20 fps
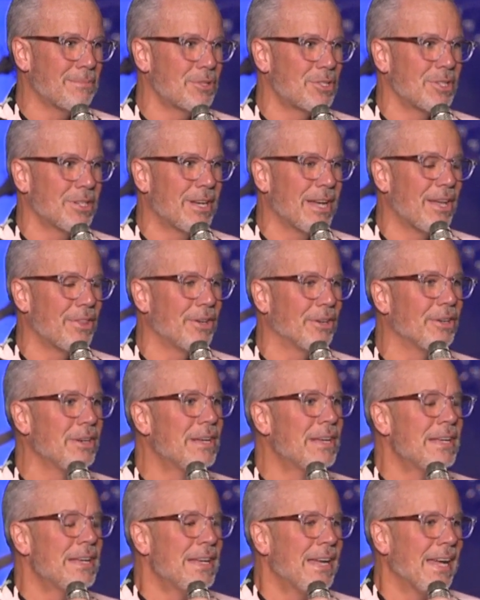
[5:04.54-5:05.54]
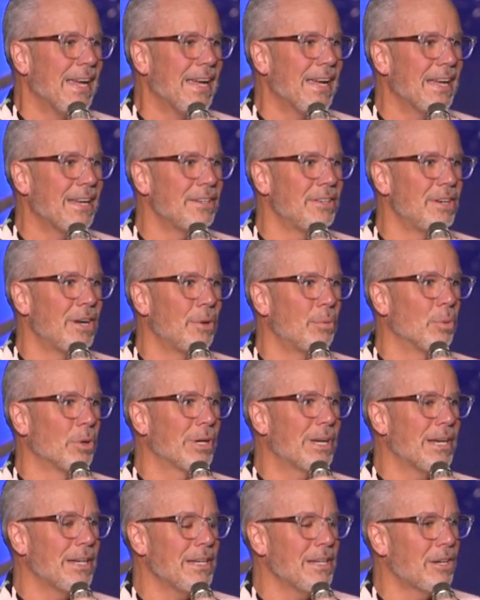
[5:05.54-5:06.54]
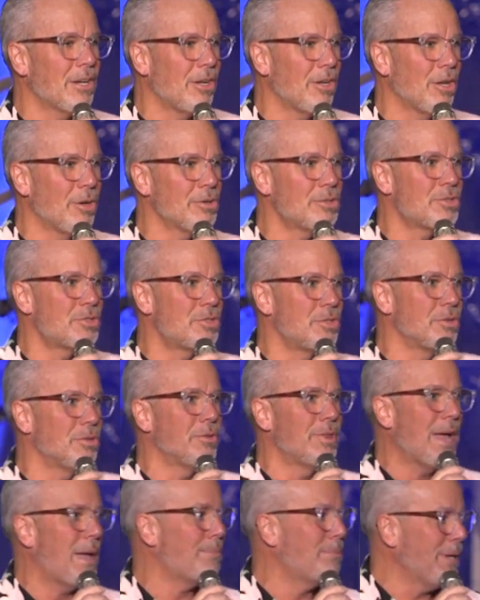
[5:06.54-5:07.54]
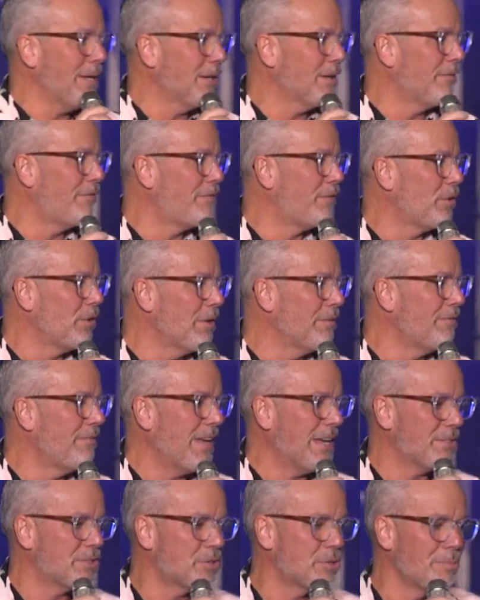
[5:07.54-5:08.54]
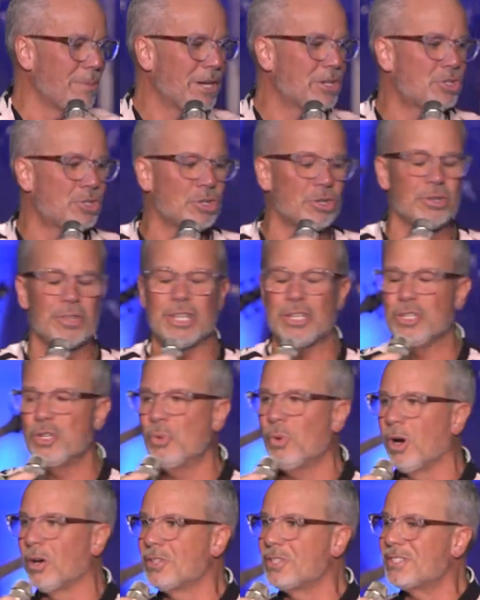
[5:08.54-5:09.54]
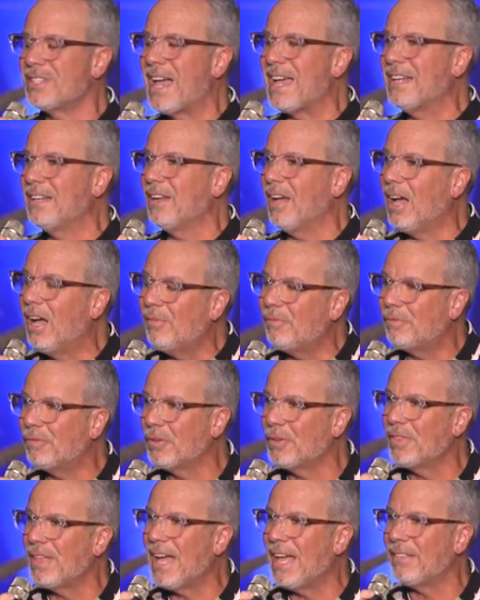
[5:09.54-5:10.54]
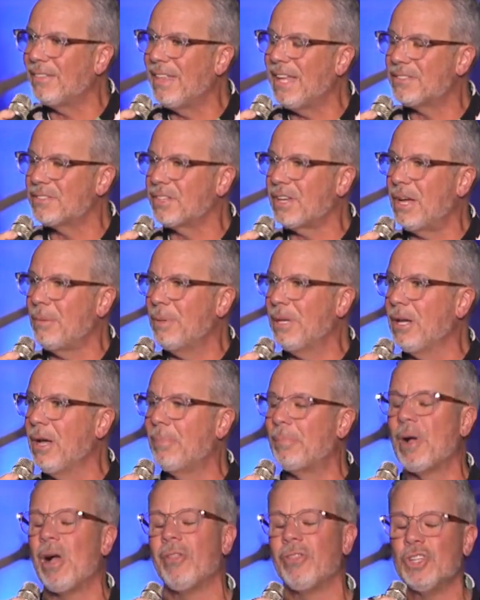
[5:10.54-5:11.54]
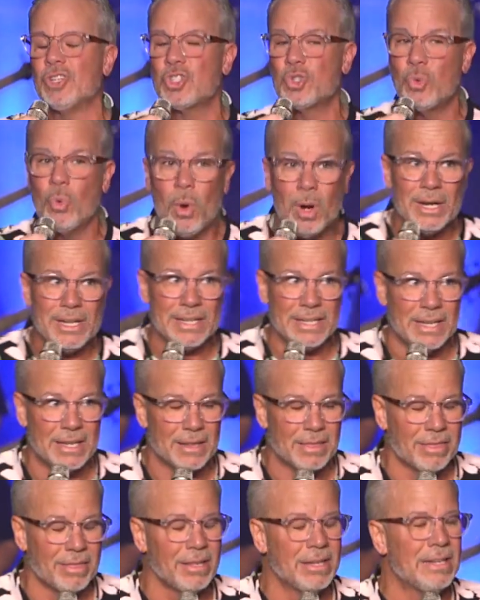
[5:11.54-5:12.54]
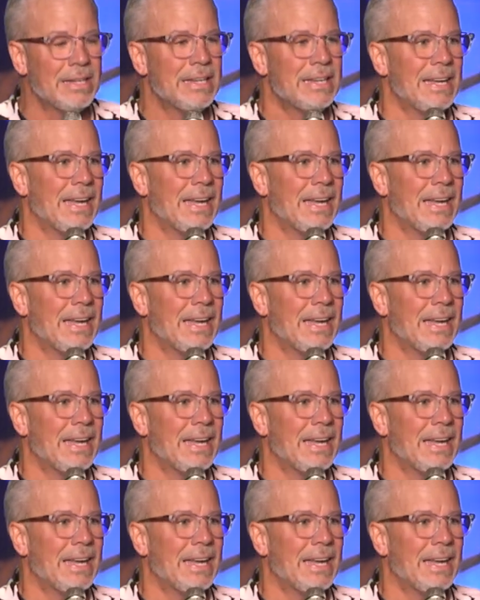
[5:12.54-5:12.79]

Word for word: time together. And uh, we're getting close to that being a full event, so make sure that you are signed up for that. That's coming up on the twentieth.